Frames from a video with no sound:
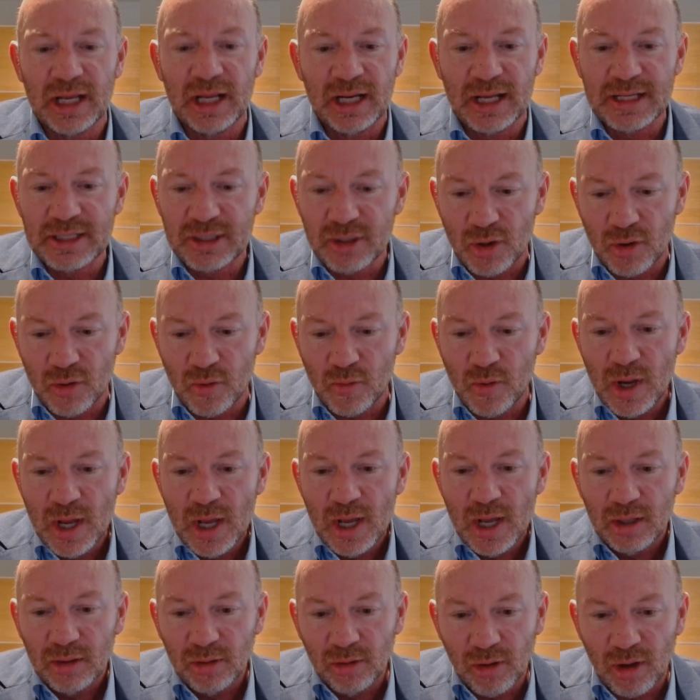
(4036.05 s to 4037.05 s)
And I know
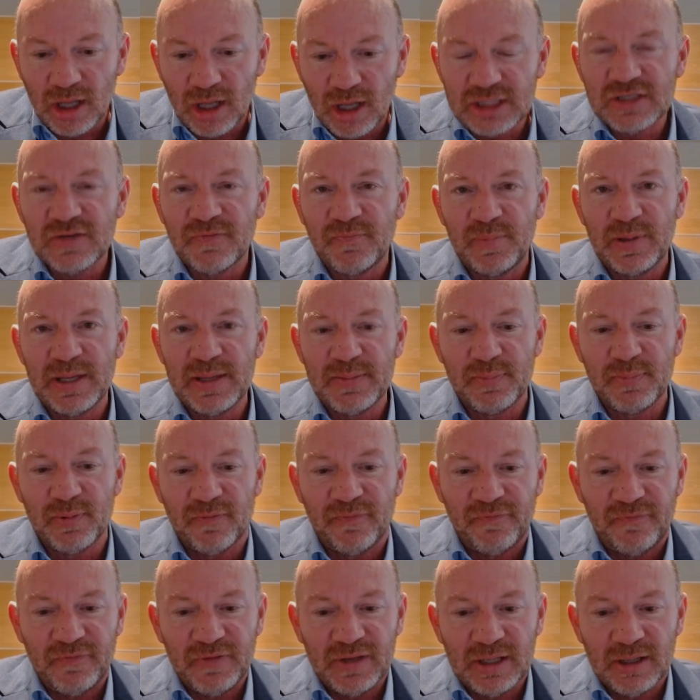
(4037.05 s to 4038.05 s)
lots of
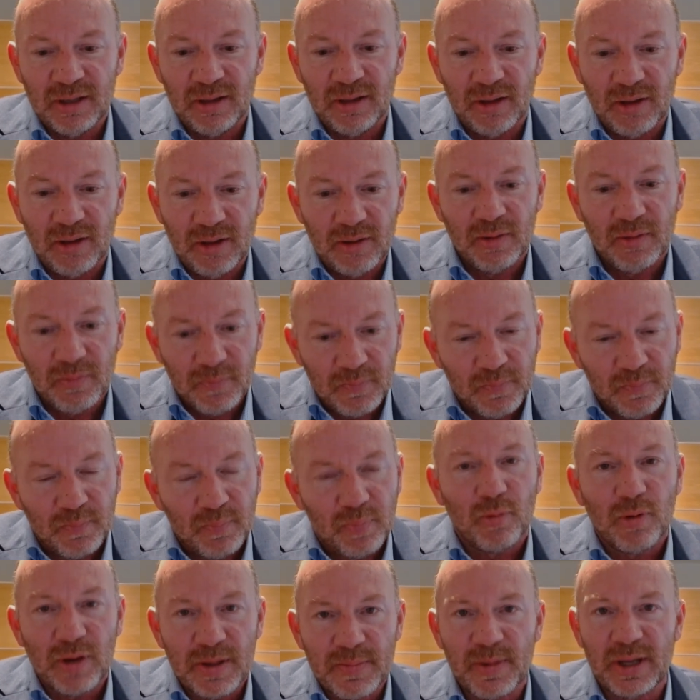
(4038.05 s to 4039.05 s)
people feel,
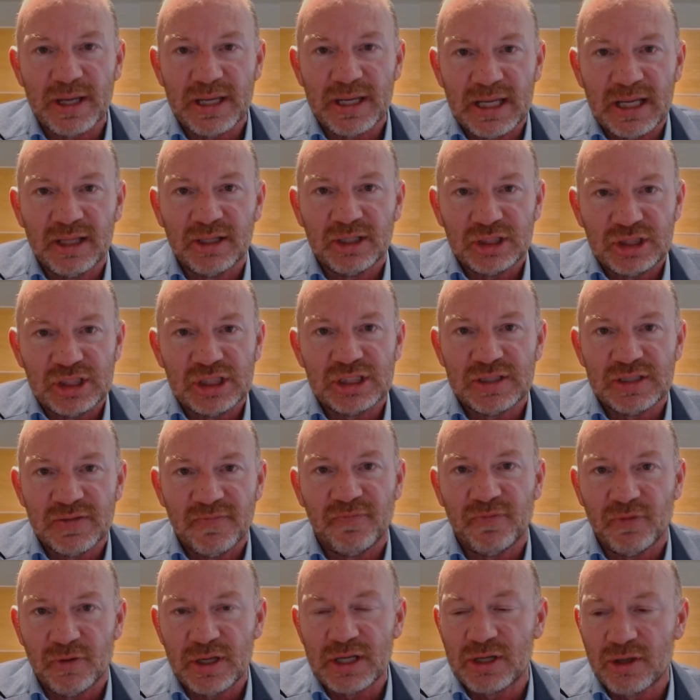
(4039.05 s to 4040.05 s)
boy, my English
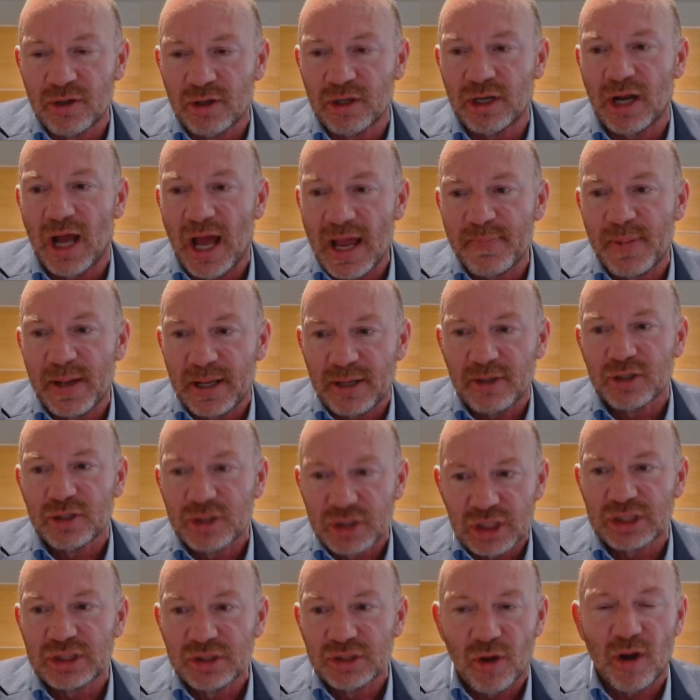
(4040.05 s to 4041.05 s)
isn't very good, I better
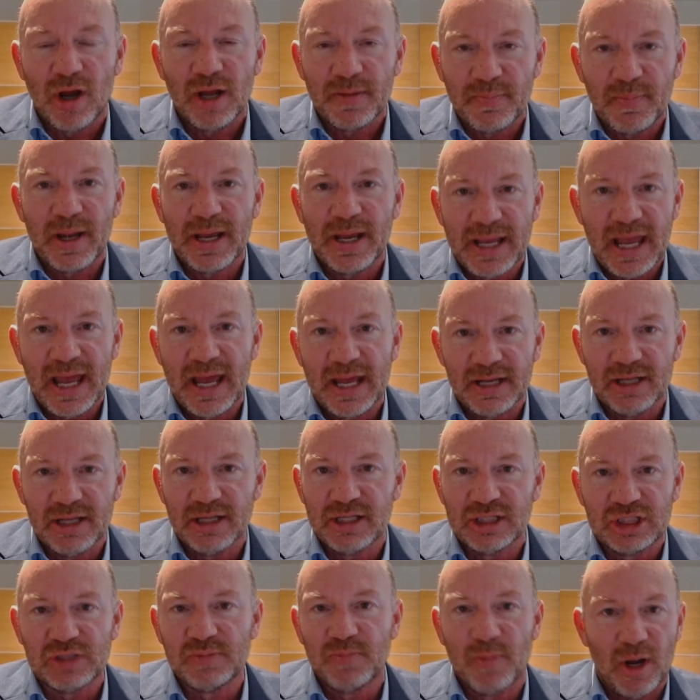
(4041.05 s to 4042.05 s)
just nod my head
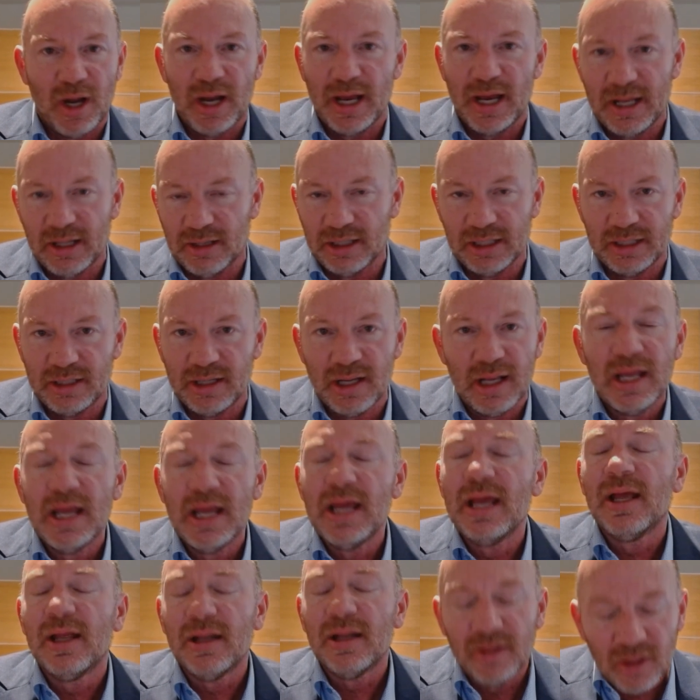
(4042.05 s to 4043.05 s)
and smile. And
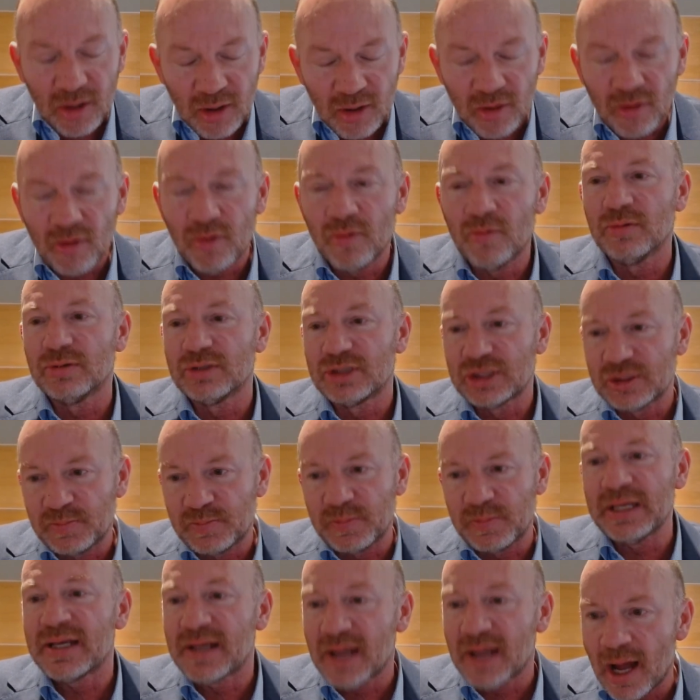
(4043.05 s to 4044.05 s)
no,
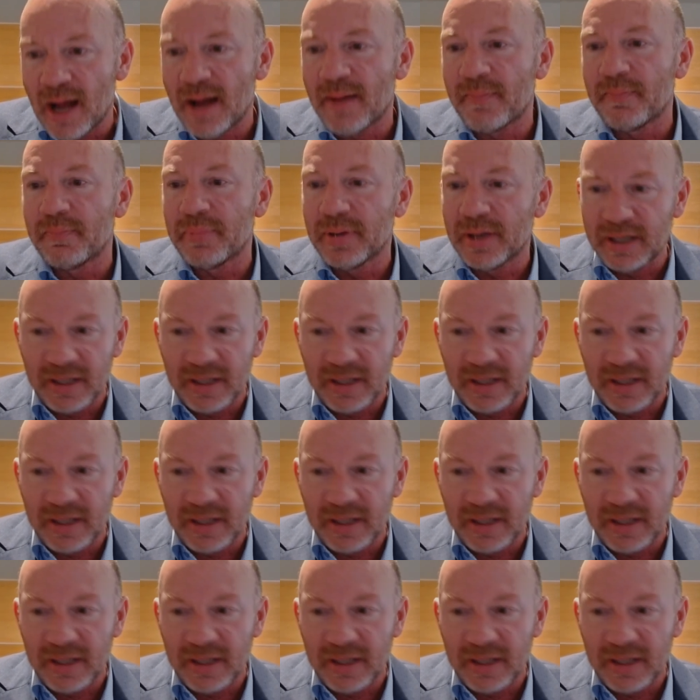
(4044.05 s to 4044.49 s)
speak up.